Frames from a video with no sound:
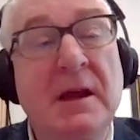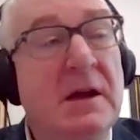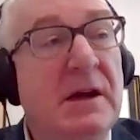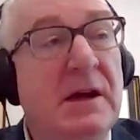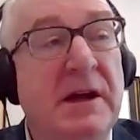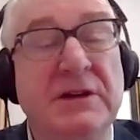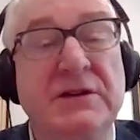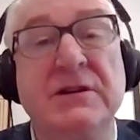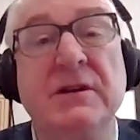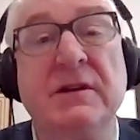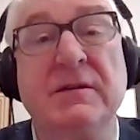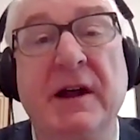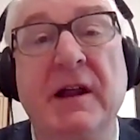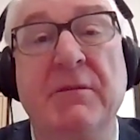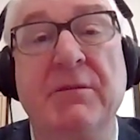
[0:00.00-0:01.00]
is to
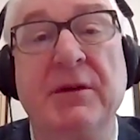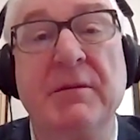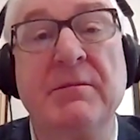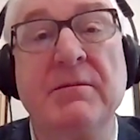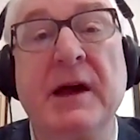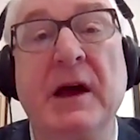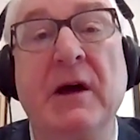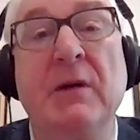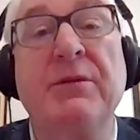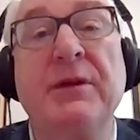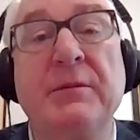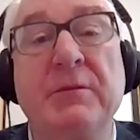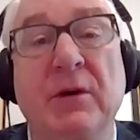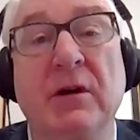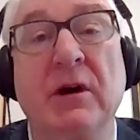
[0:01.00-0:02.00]
develop them, help
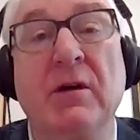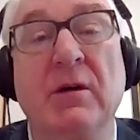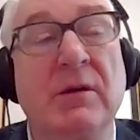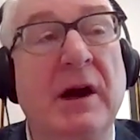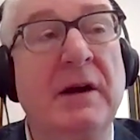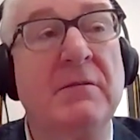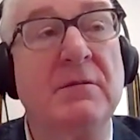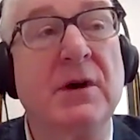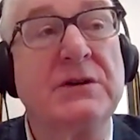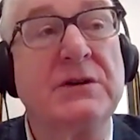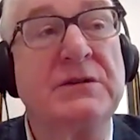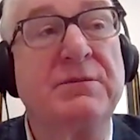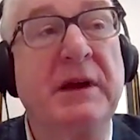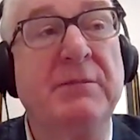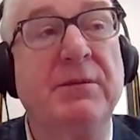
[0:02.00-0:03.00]
them grow, right?
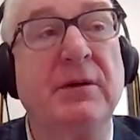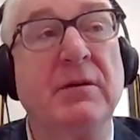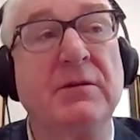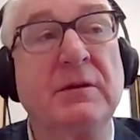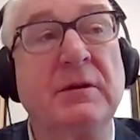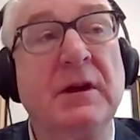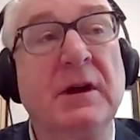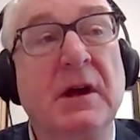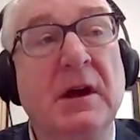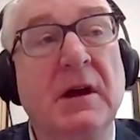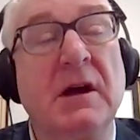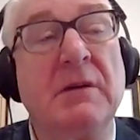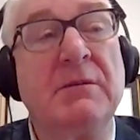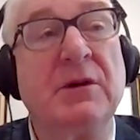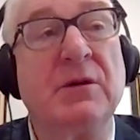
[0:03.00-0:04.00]
Most people
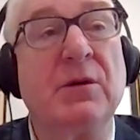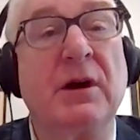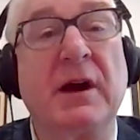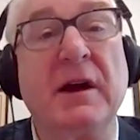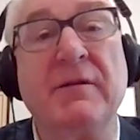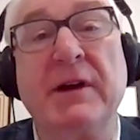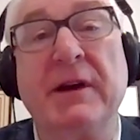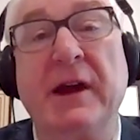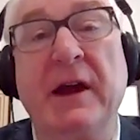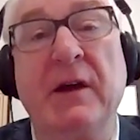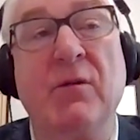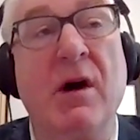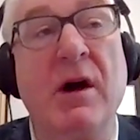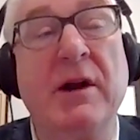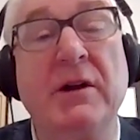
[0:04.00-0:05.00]
come to work every day
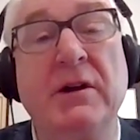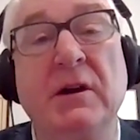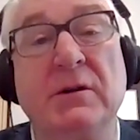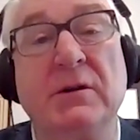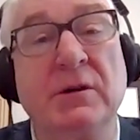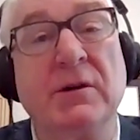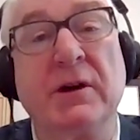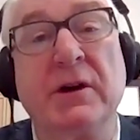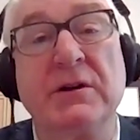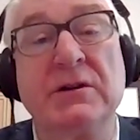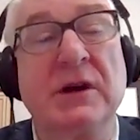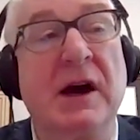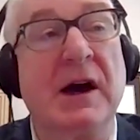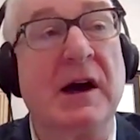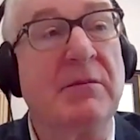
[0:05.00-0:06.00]
wanting to do a good
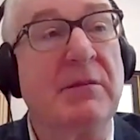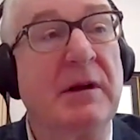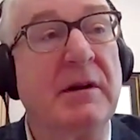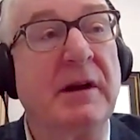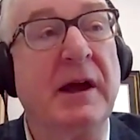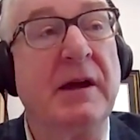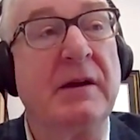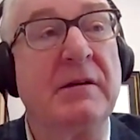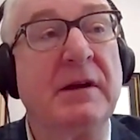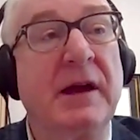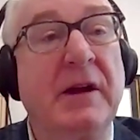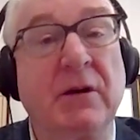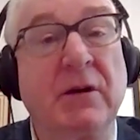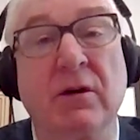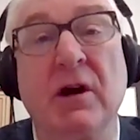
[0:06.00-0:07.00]
job
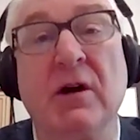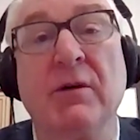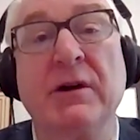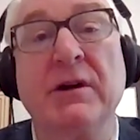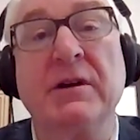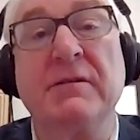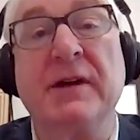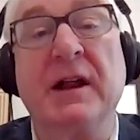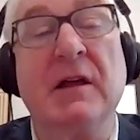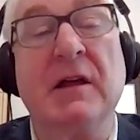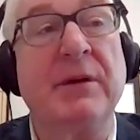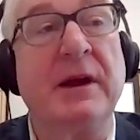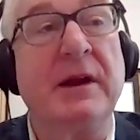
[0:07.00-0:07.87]
and grow and develop.